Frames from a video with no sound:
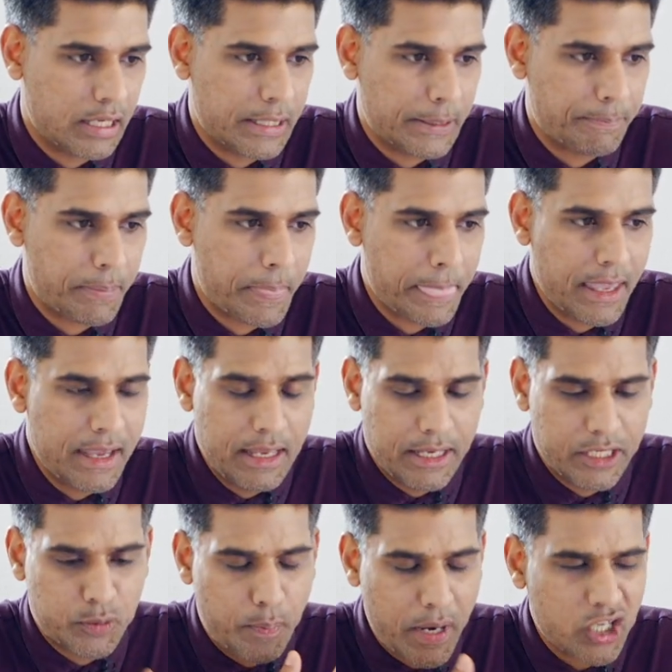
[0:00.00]
Um,
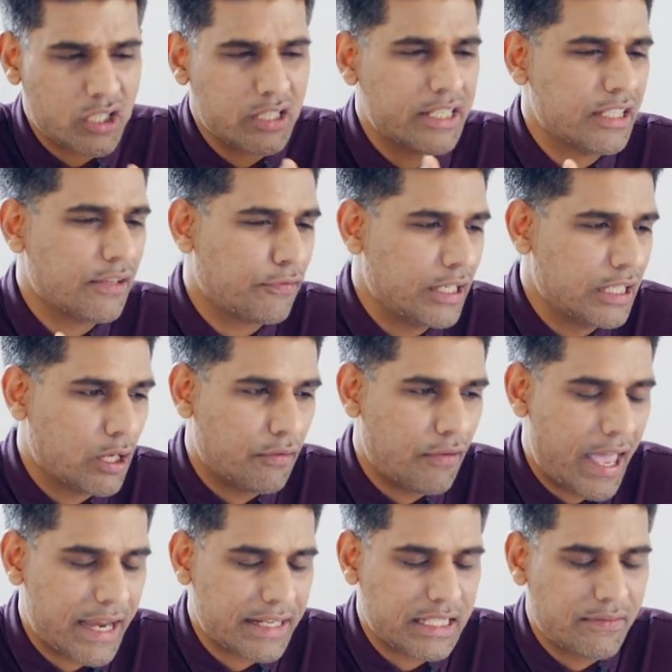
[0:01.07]
especially in the field of
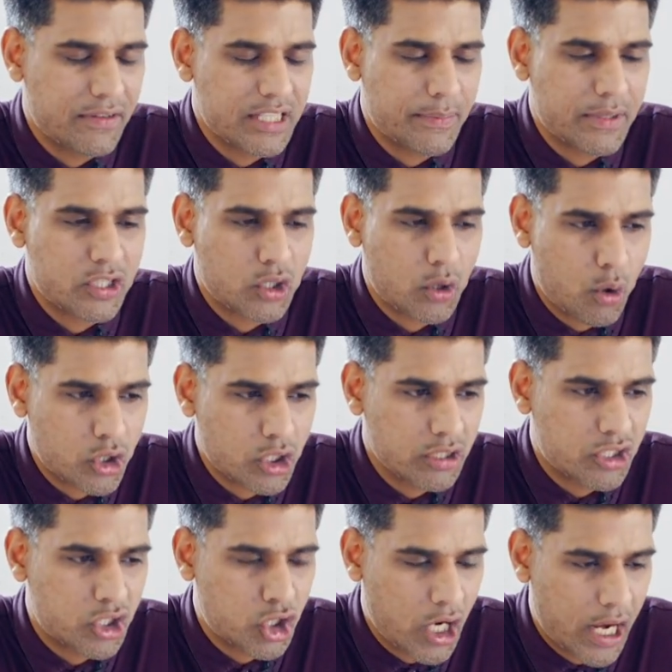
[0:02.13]
activism and
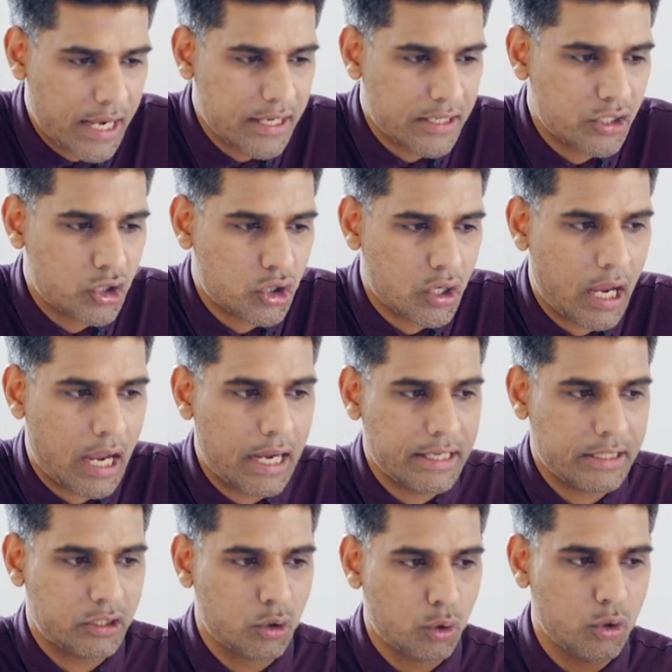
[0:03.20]
social change,
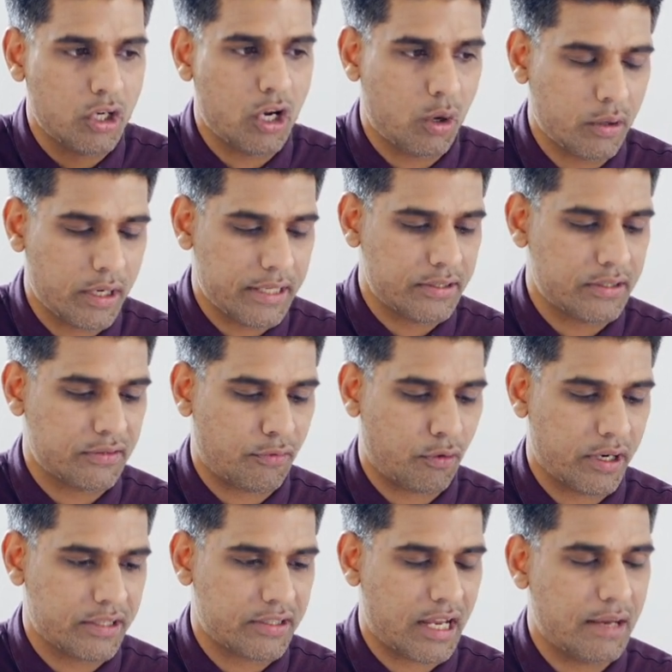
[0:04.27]
I do notice,
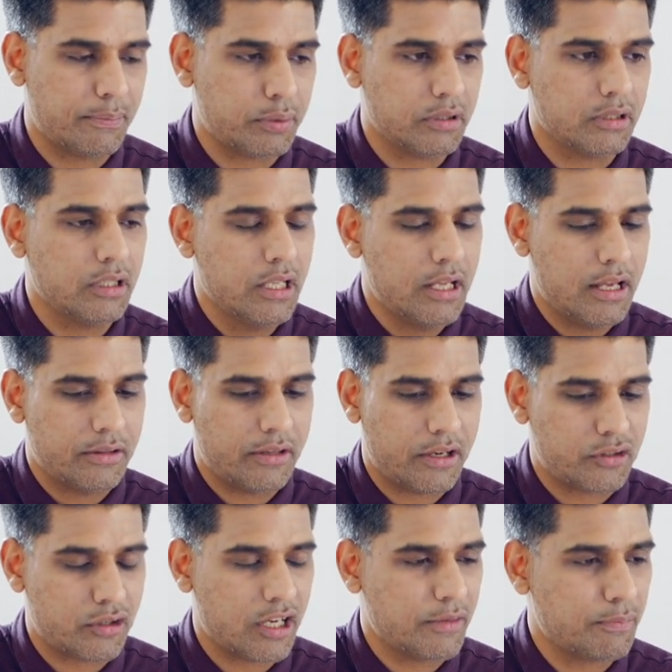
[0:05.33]
for example,
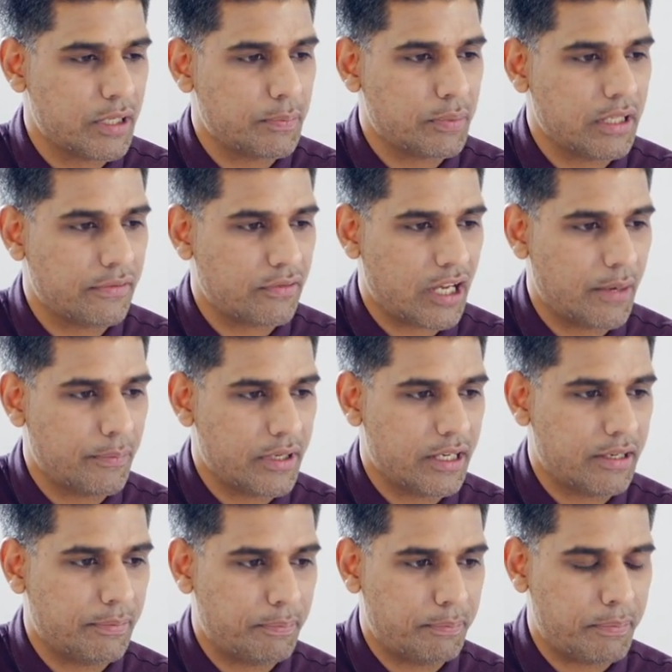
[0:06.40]
that certain people have come
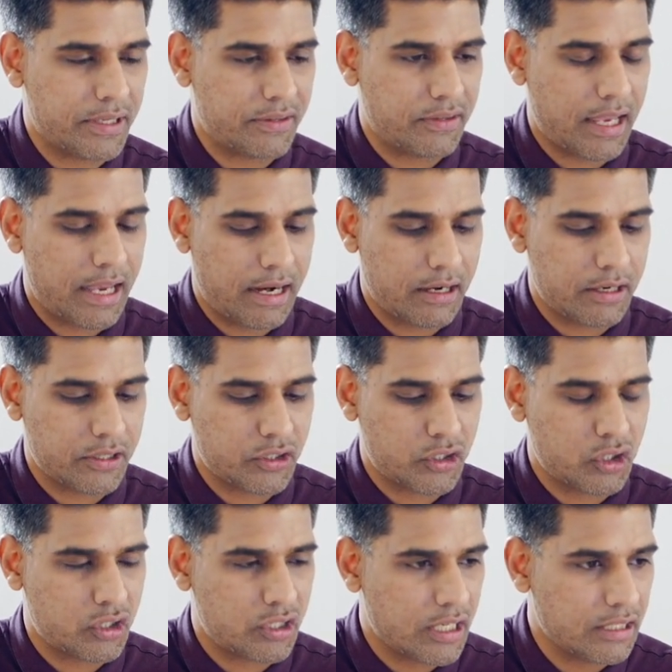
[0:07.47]
here, but they're
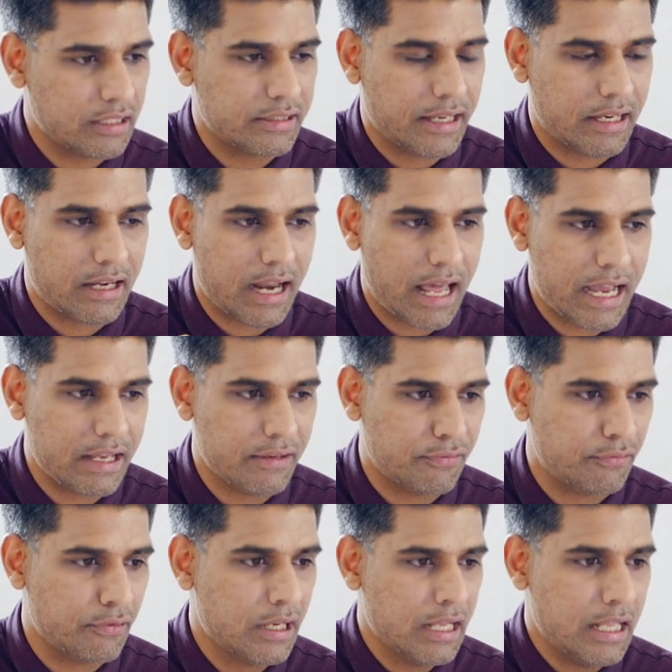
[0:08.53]
still their
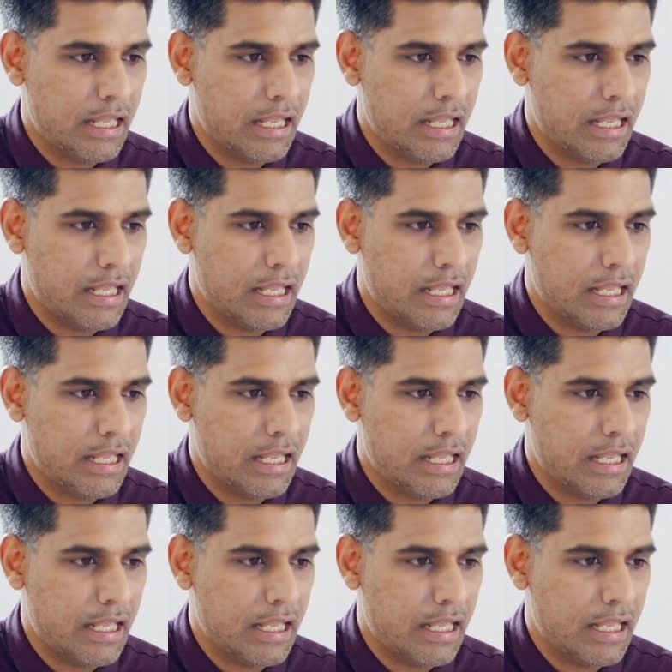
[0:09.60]
life